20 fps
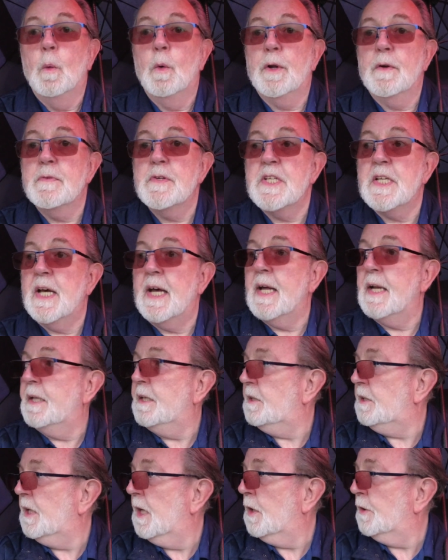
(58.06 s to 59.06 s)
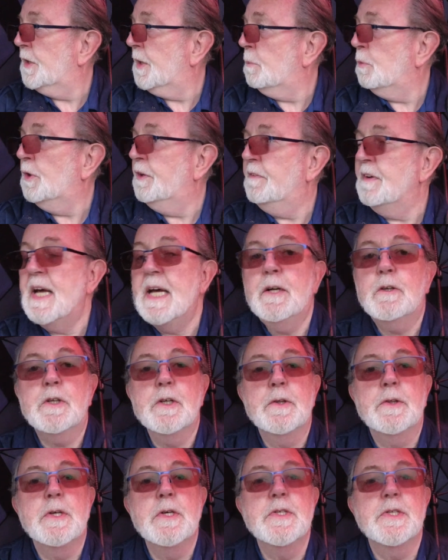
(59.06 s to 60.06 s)
would have said, you know, they would have
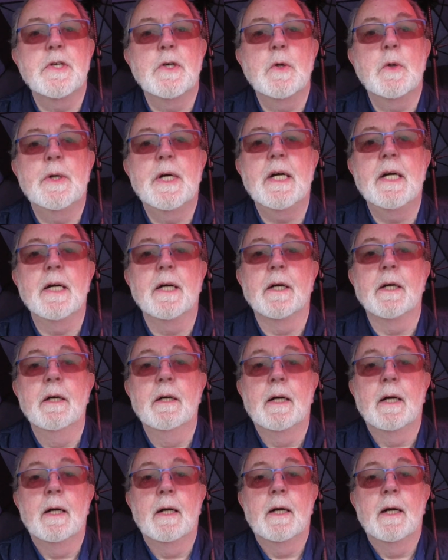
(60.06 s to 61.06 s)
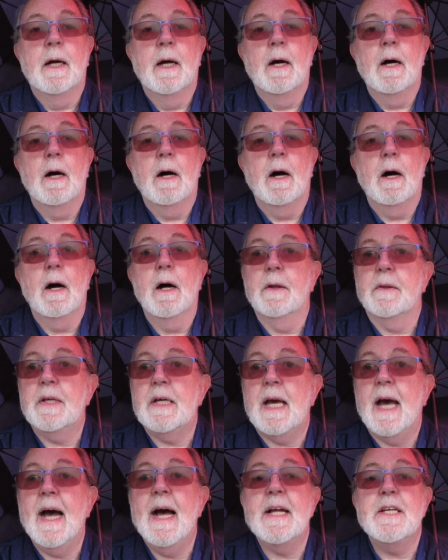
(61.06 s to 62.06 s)
entered the zoo here on
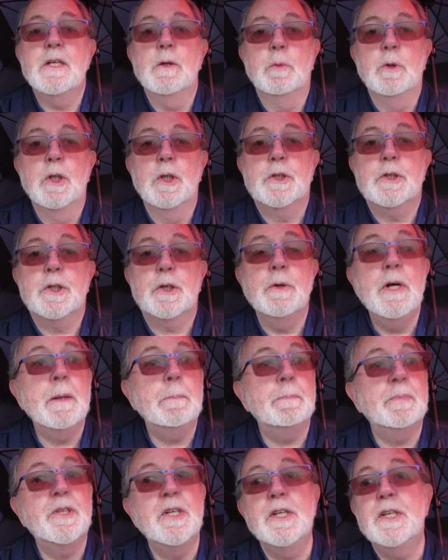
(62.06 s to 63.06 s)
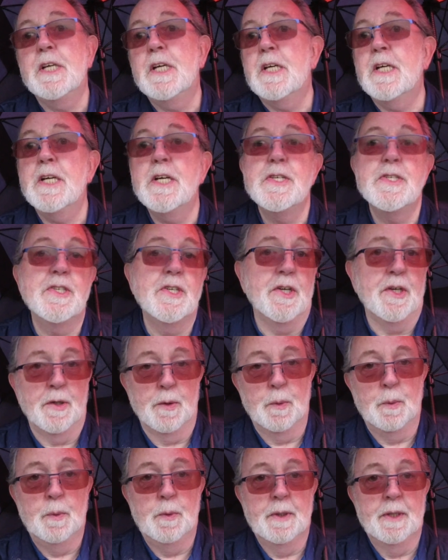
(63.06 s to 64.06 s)
the annual trip to the zoo,